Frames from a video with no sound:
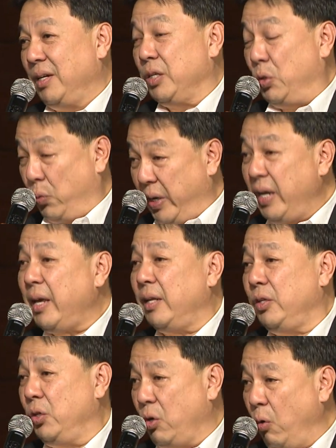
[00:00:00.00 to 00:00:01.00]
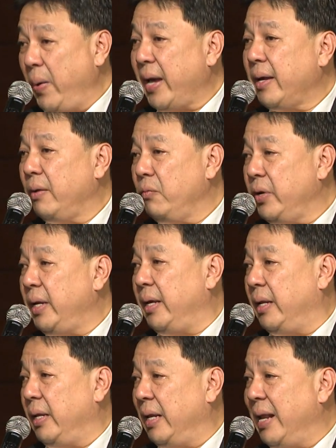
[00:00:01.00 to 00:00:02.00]
you read it, you go back and read
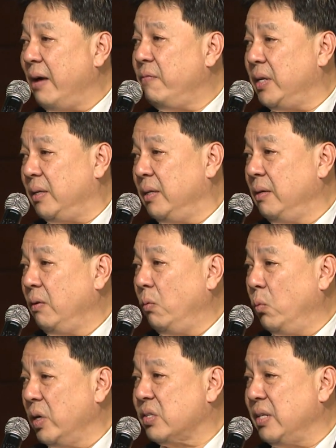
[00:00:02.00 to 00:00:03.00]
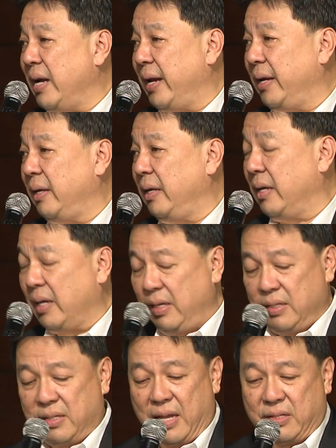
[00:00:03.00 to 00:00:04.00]
it, 11:9,
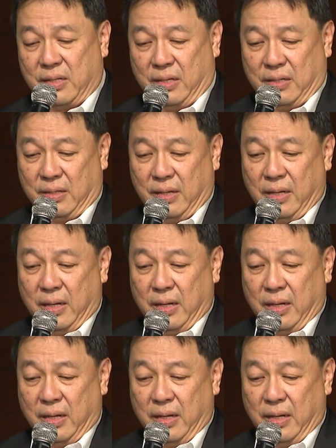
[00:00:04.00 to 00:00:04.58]
Ecclesiastes.